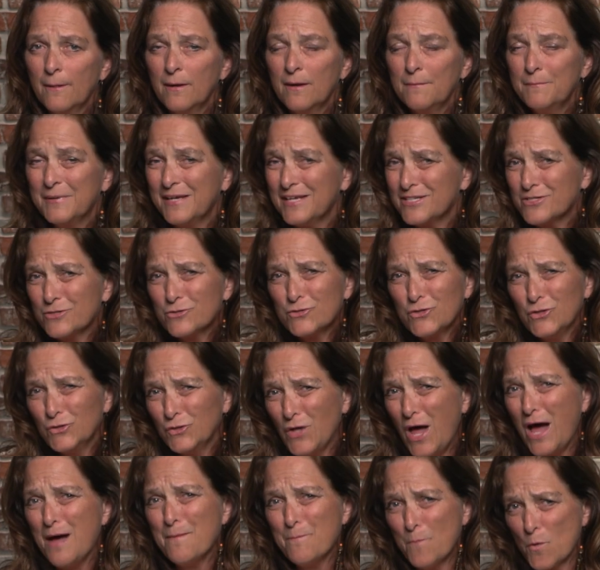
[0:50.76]
Because there's a
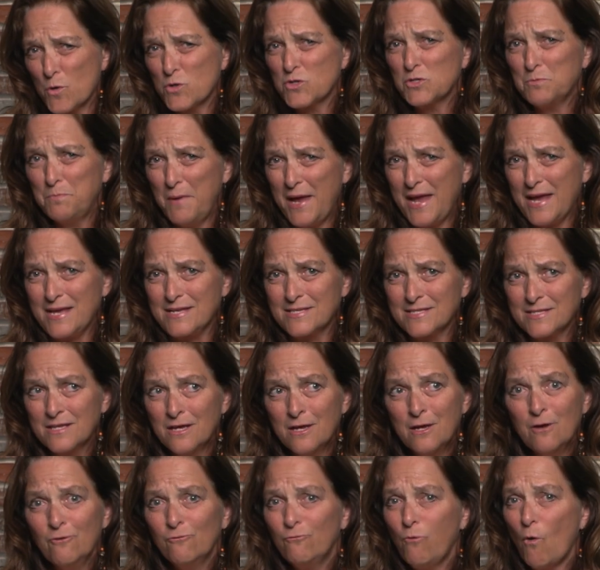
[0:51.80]
lot more space.
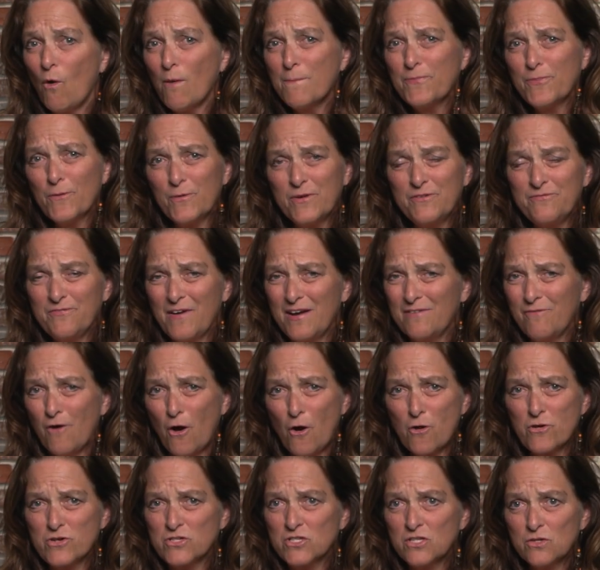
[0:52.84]
Form
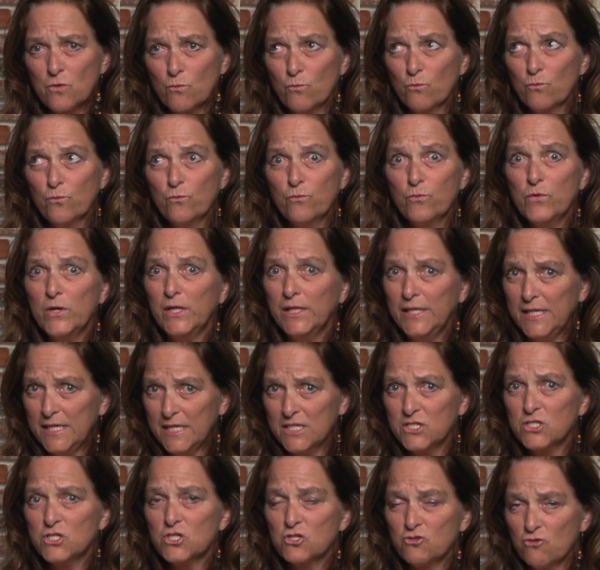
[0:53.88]
35R is really
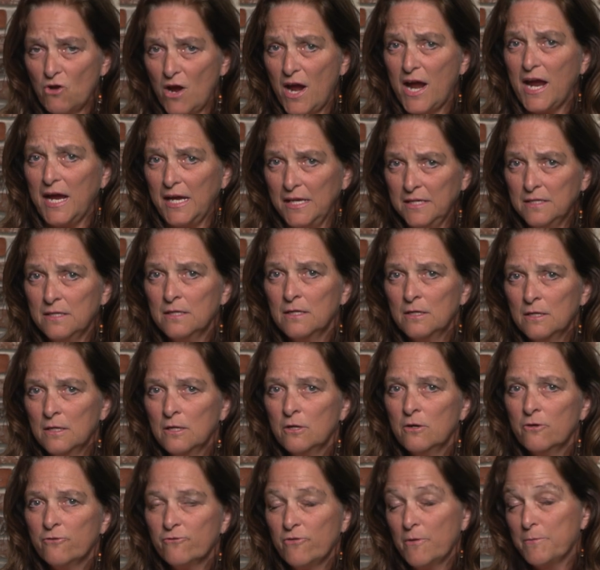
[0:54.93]
constrained
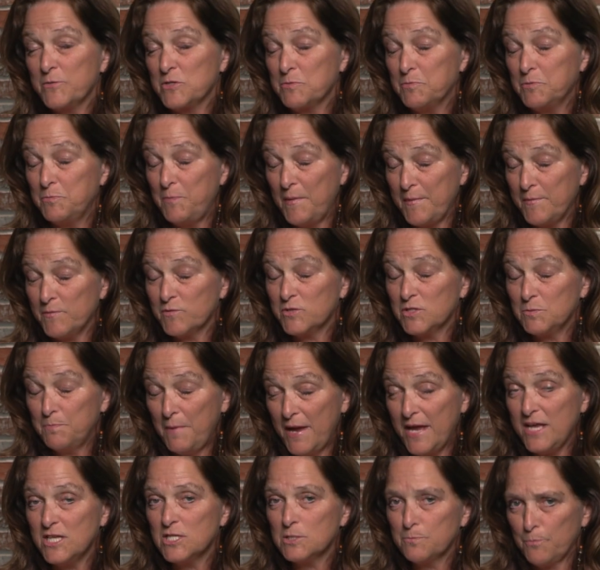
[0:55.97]
from a
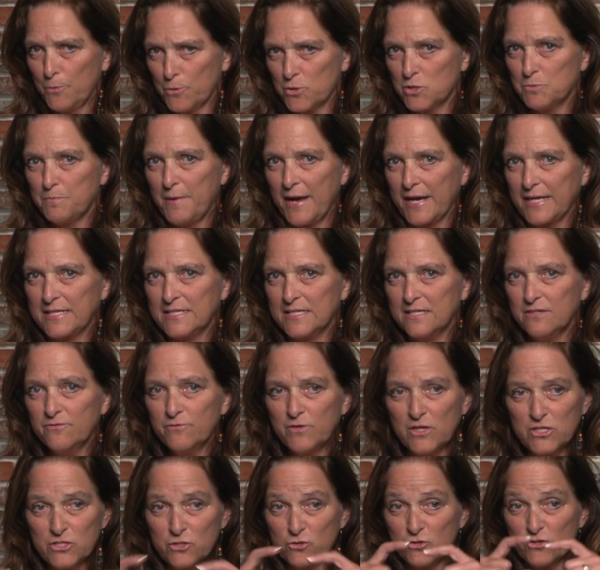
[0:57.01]
space perspective
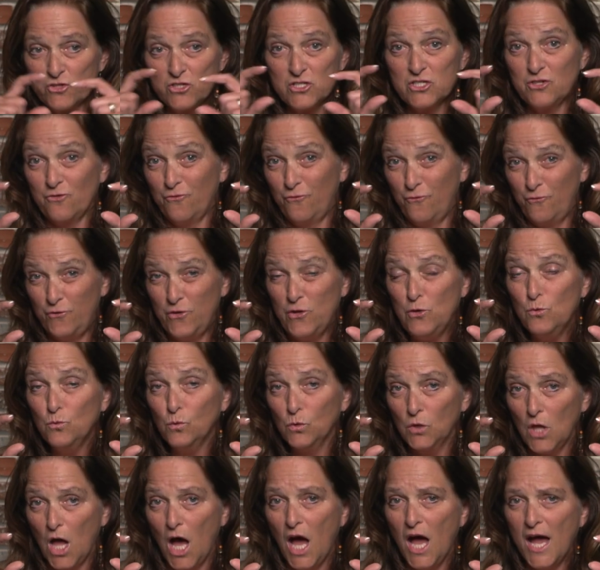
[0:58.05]
because there's just a few
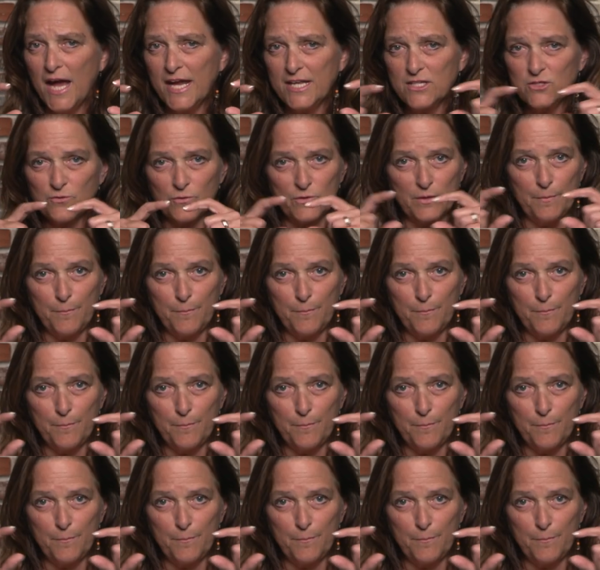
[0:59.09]
lines for the